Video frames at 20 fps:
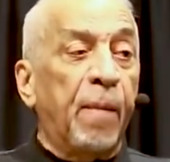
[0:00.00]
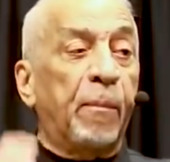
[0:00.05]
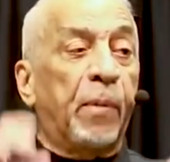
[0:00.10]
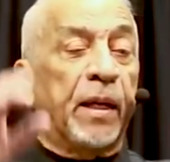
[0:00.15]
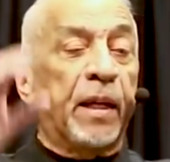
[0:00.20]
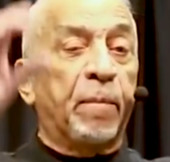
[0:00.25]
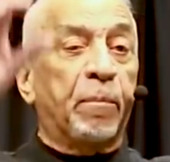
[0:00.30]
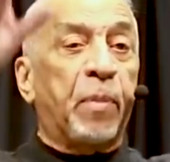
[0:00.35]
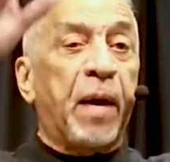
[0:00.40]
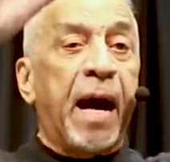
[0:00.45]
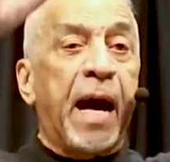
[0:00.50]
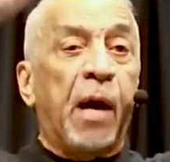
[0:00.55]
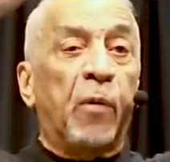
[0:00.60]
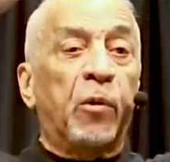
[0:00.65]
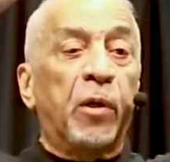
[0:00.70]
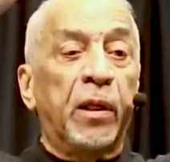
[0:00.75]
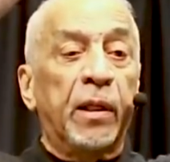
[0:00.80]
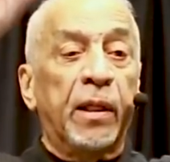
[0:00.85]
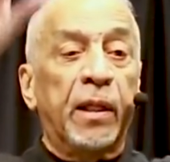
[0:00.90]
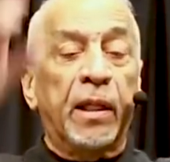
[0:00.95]
but in
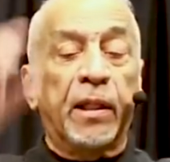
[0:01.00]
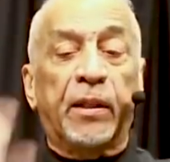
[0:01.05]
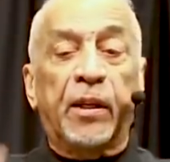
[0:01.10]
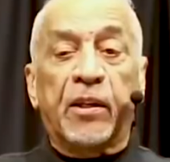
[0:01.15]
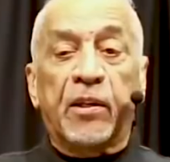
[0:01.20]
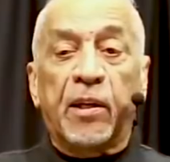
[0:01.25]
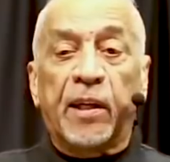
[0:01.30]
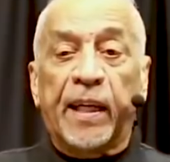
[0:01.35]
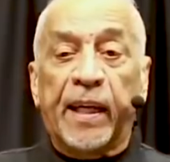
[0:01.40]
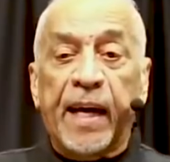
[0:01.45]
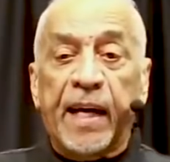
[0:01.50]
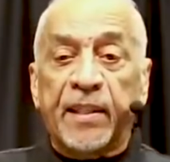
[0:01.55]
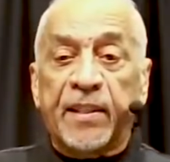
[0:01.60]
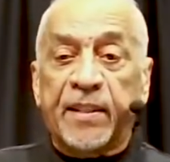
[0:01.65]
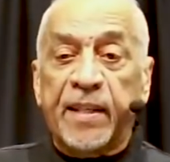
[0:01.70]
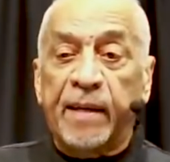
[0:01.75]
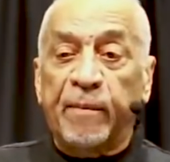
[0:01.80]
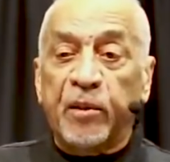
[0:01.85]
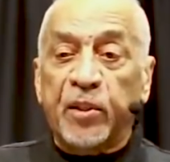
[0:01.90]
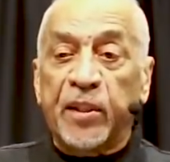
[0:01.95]
power, they got
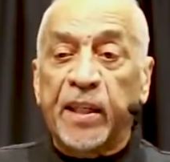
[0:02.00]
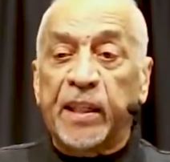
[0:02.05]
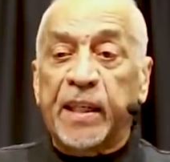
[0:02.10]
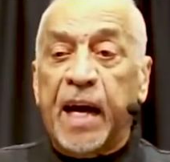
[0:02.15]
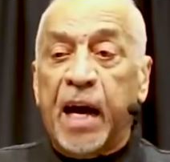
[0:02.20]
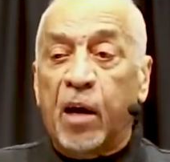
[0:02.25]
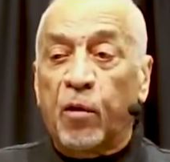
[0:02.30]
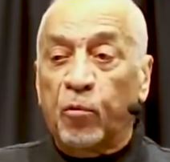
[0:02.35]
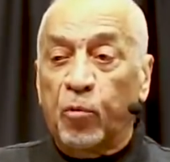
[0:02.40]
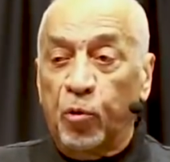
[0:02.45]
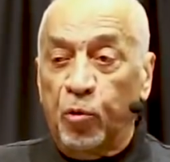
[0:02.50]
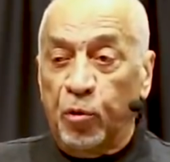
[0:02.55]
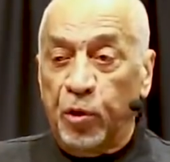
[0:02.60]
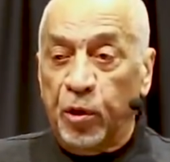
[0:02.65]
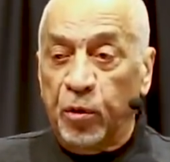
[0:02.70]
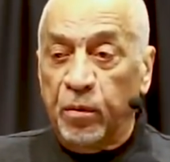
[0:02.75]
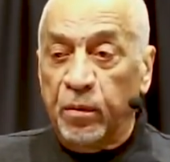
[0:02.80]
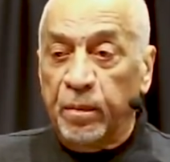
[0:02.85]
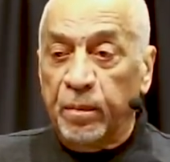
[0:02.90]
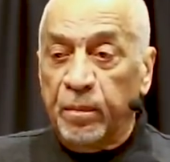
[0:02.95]
70% to outrule
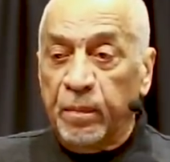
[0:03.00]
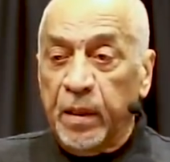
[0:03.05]
you.